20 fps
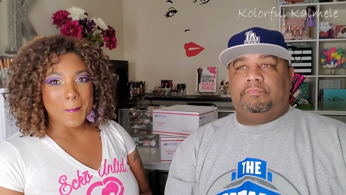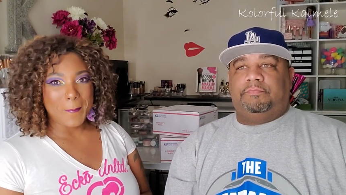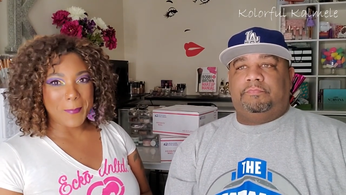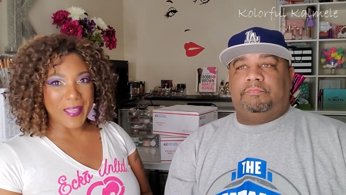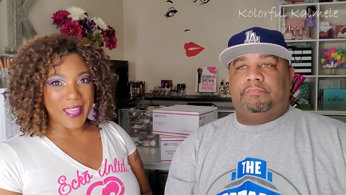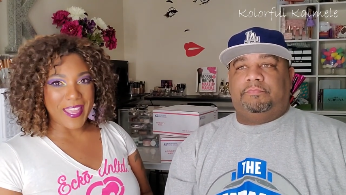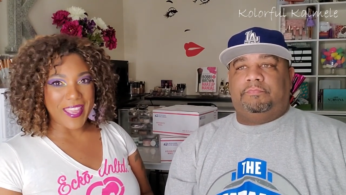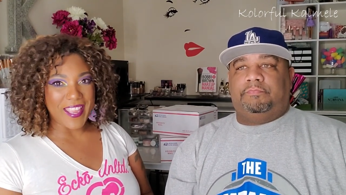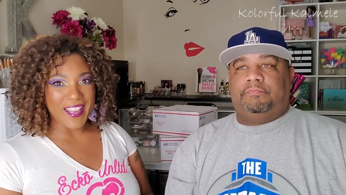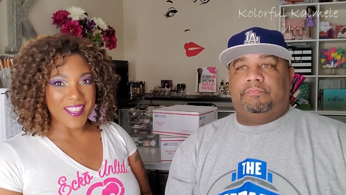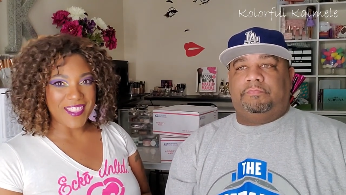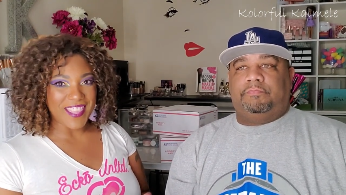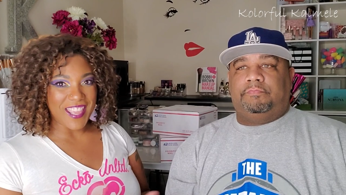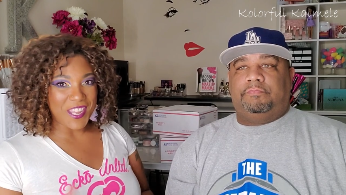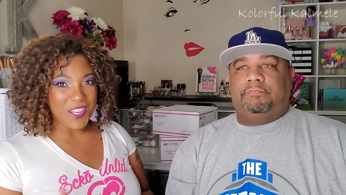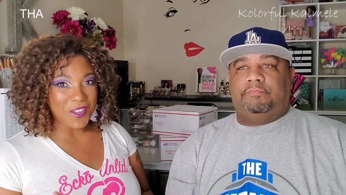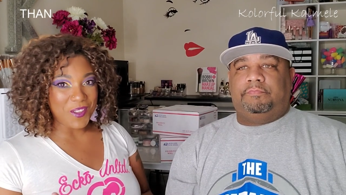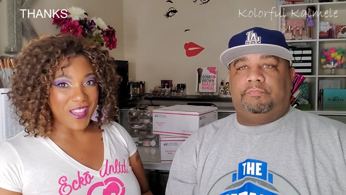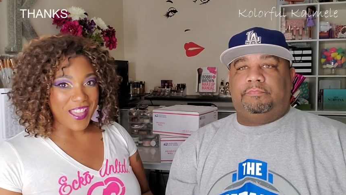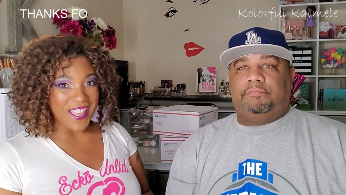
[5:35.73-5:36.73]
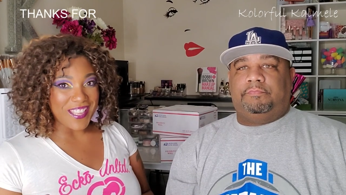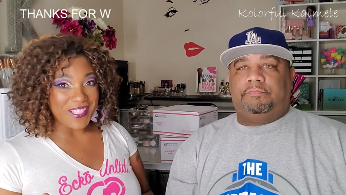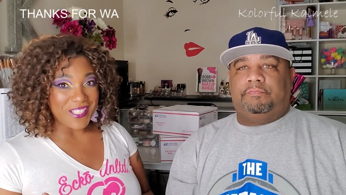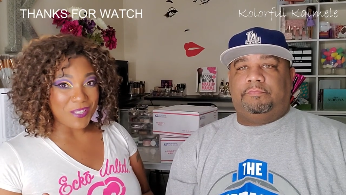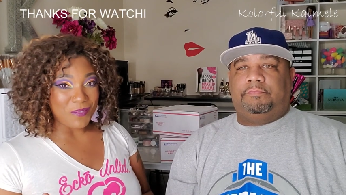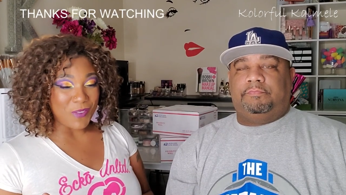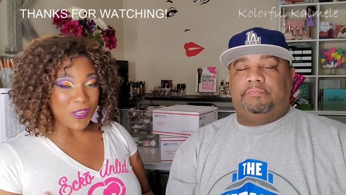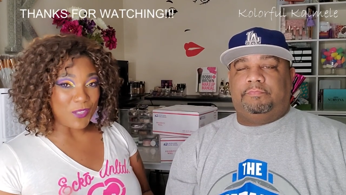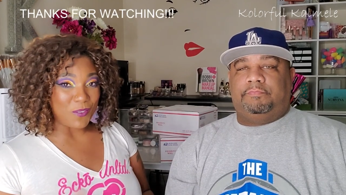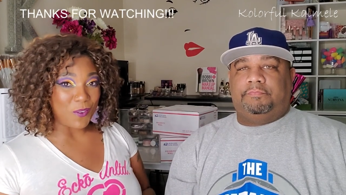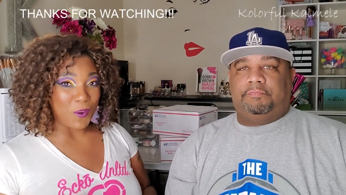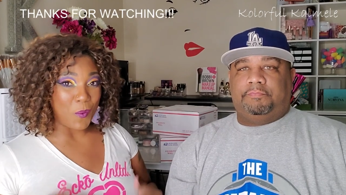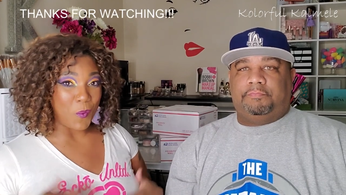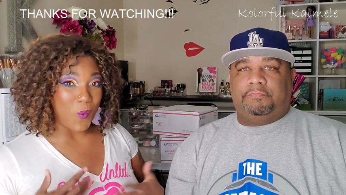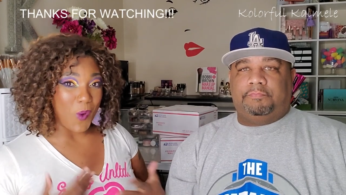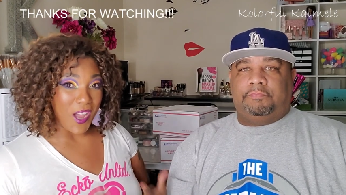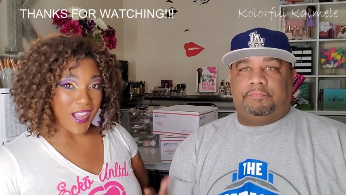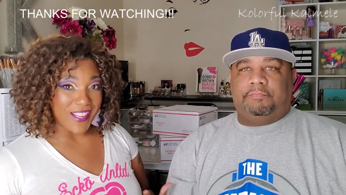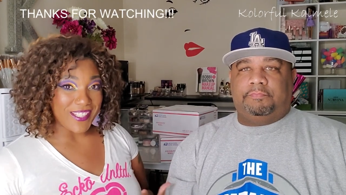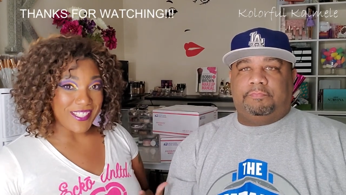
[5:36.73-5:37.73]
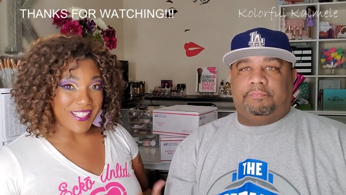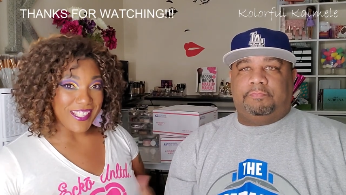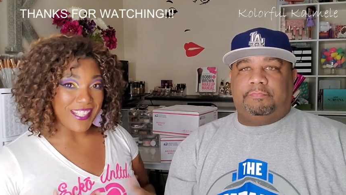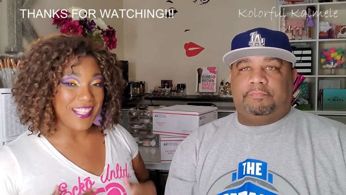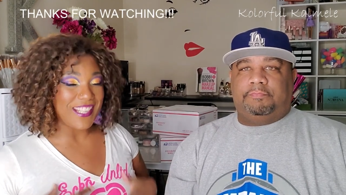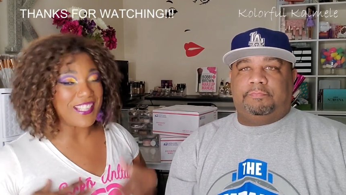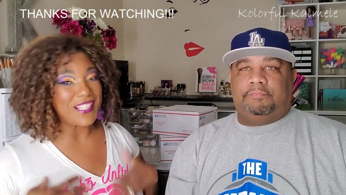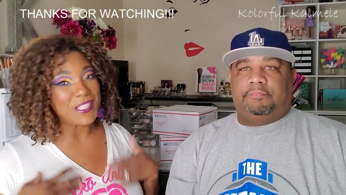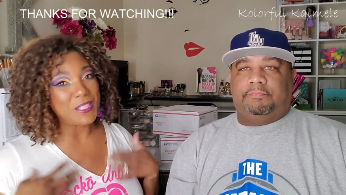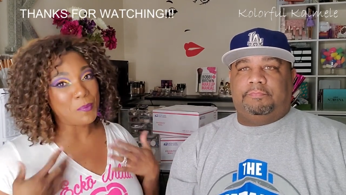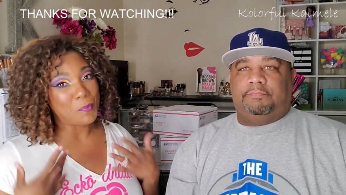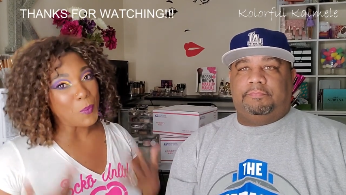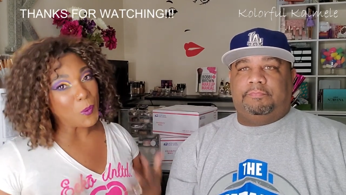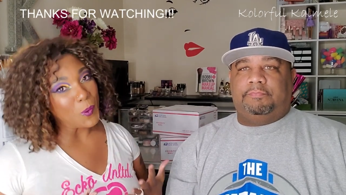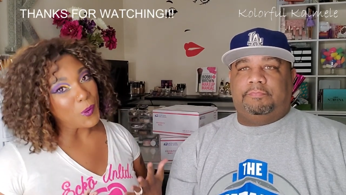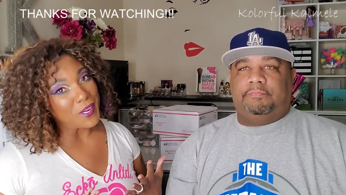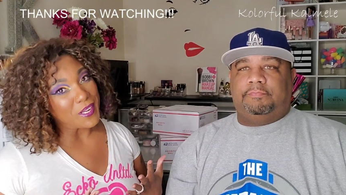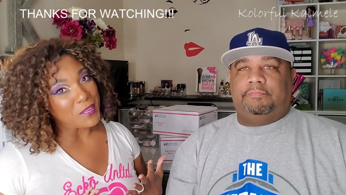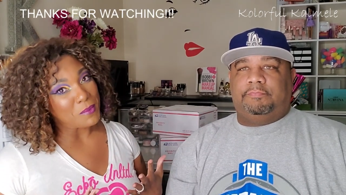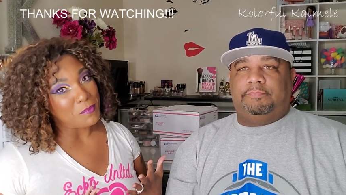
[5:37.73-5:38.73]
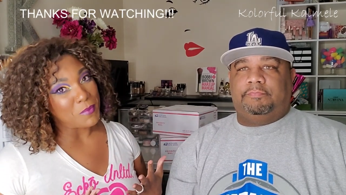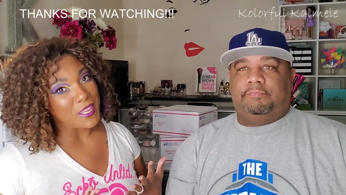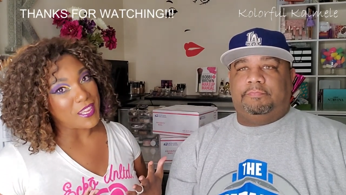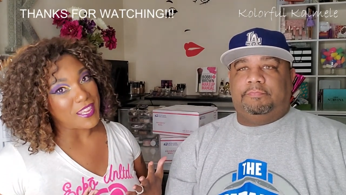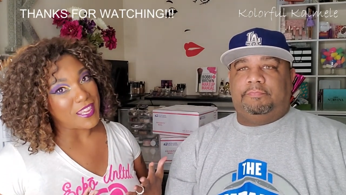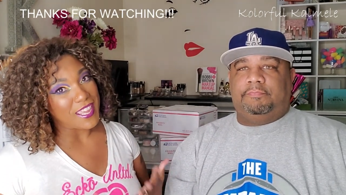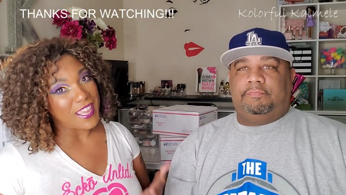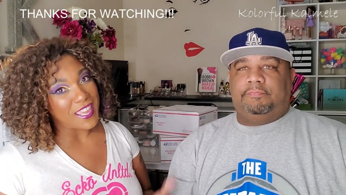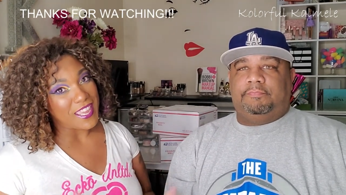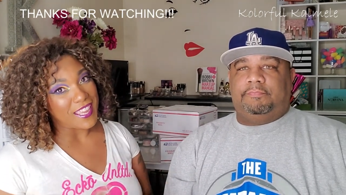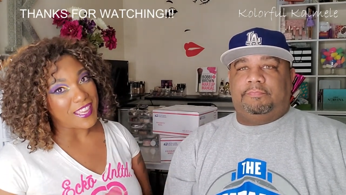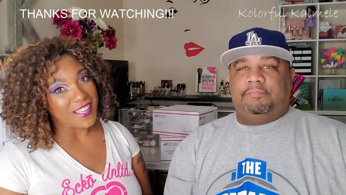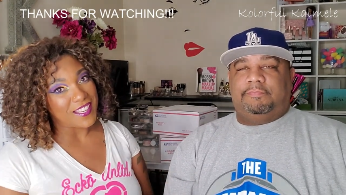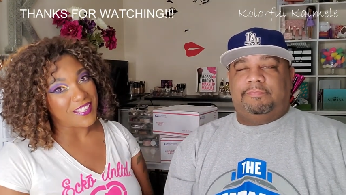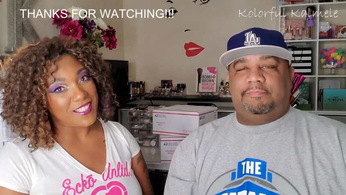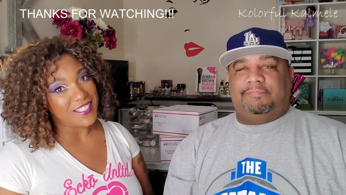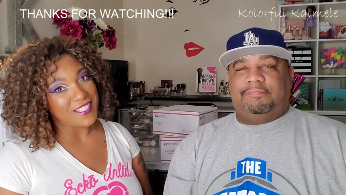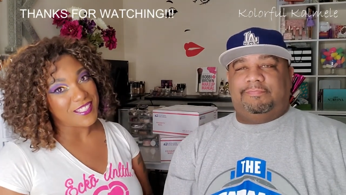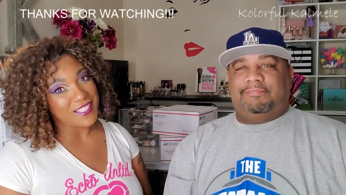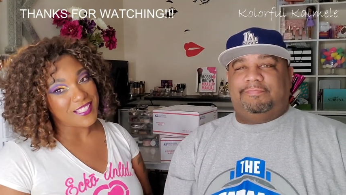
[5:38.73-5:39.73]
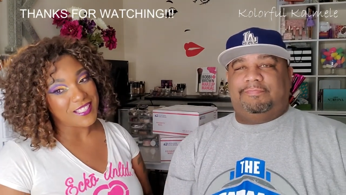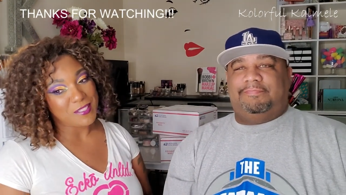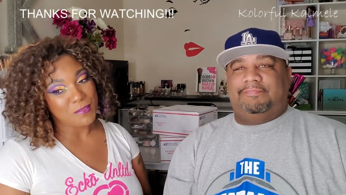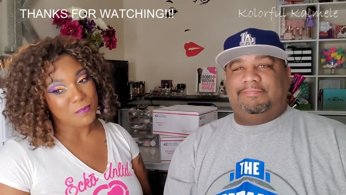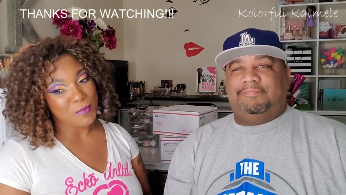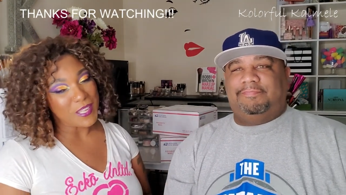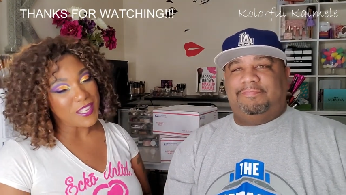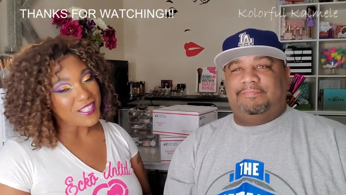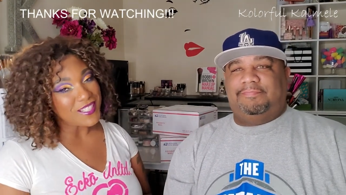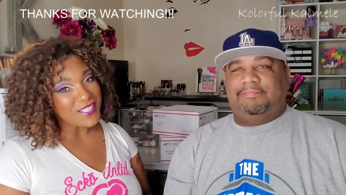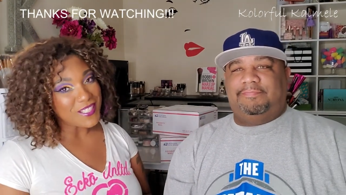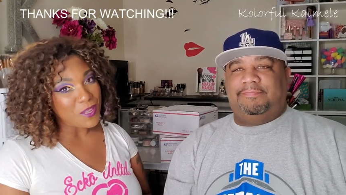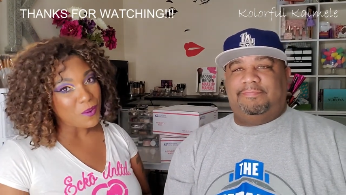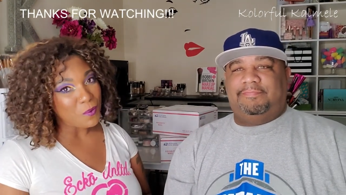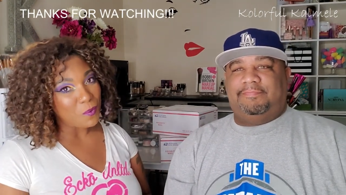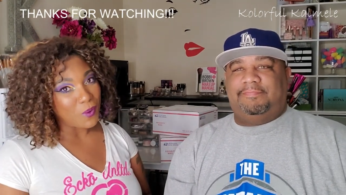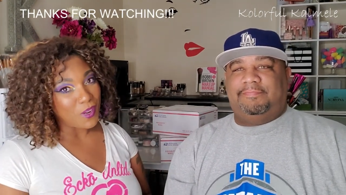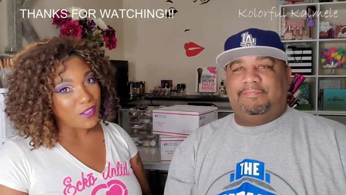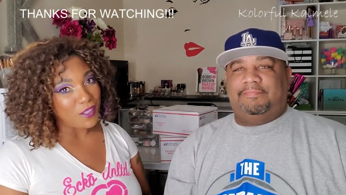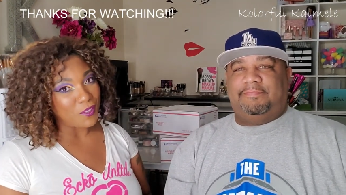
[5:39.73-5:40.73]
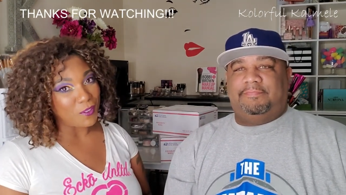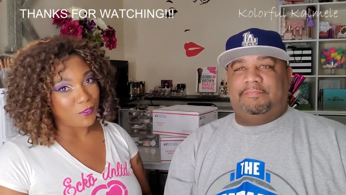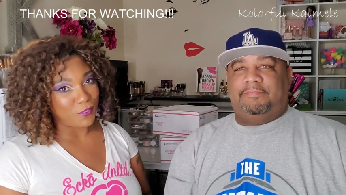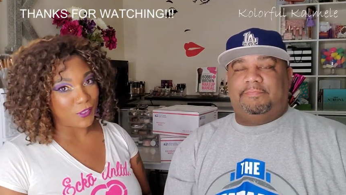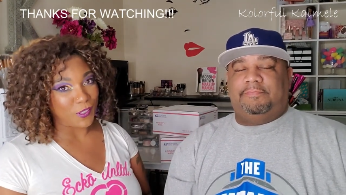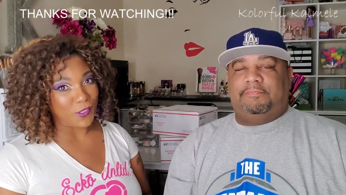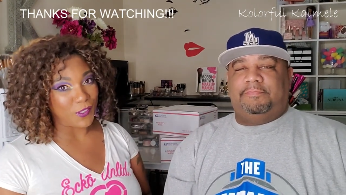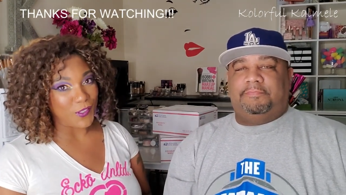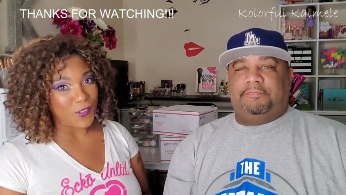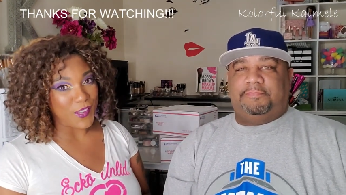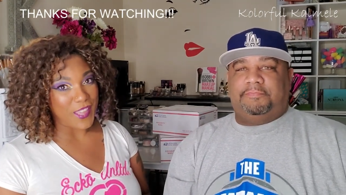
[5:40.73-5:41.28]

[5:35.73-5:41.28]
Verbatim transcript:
Speaker 1: But thank you guys so much for watching and supporting me and just being so wonderful,